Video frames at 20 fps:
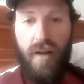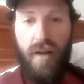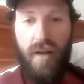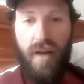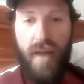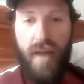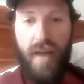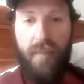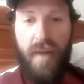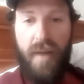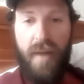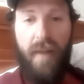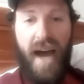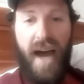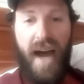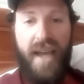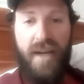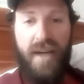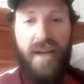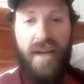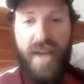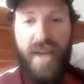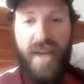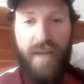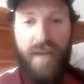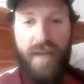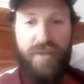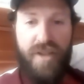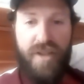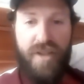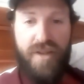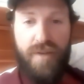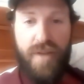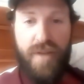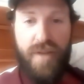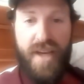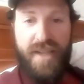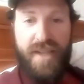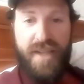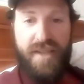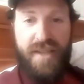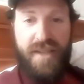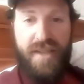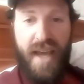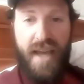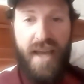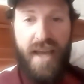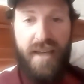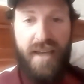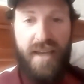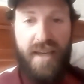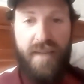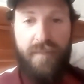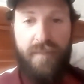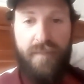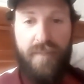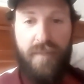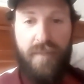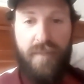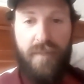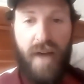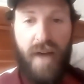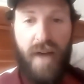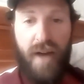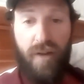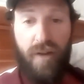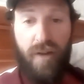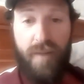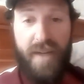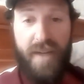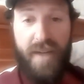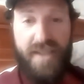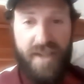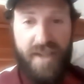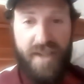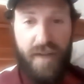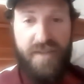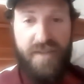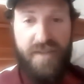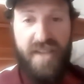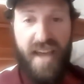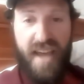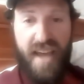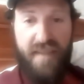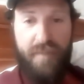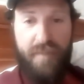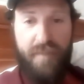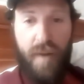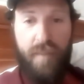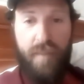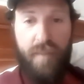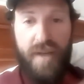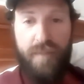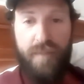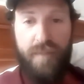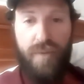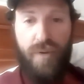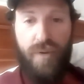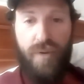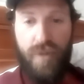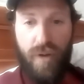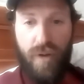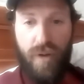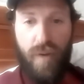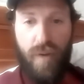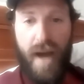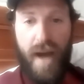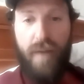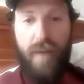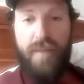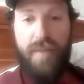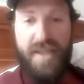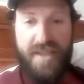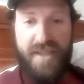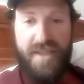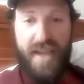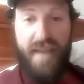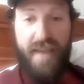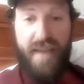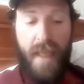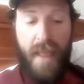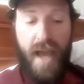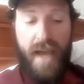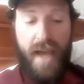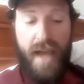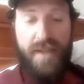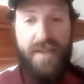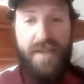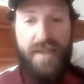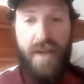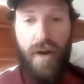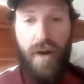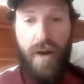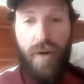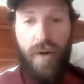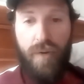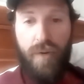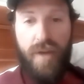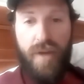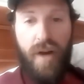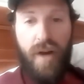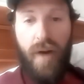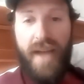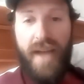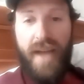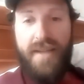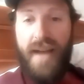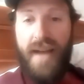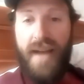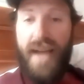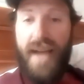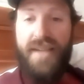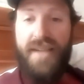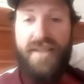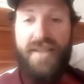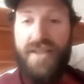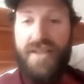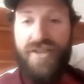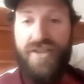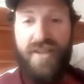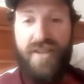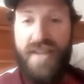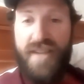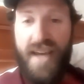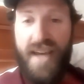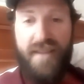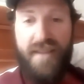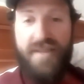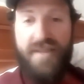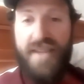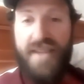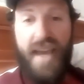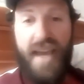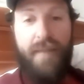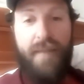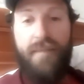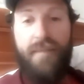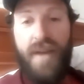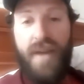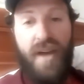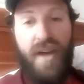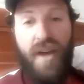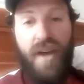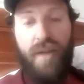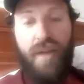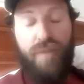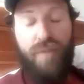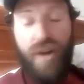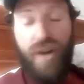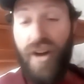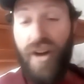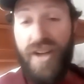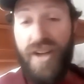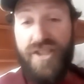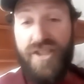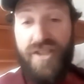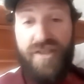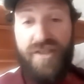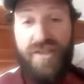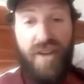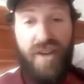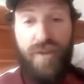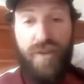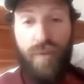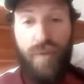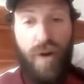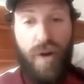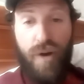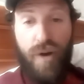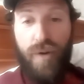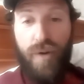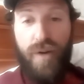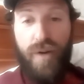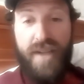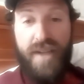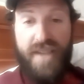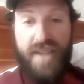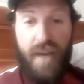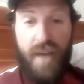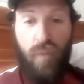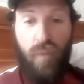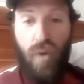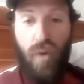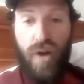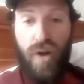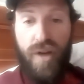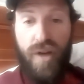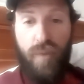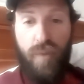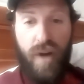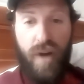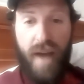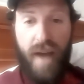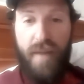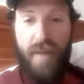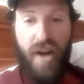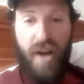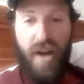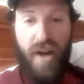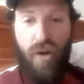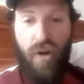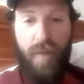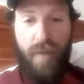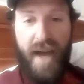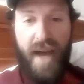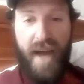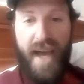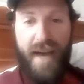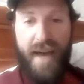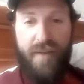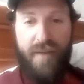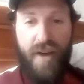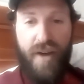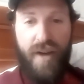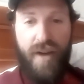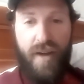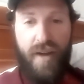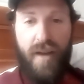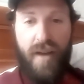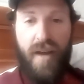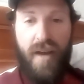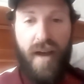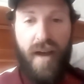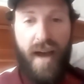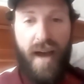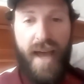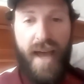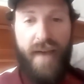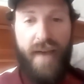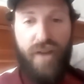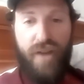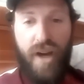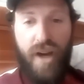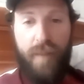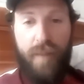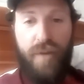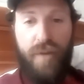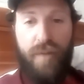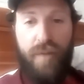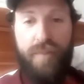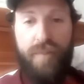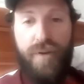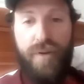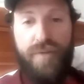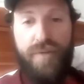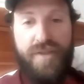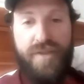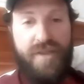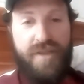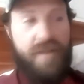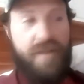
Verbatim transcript: am, am I going to be able to do this and keep not only myself safe, but people around me safe. And so, you know, I, I essentially take the same precautions on the road as I would when I'm at home. I have a, I have a couple of boots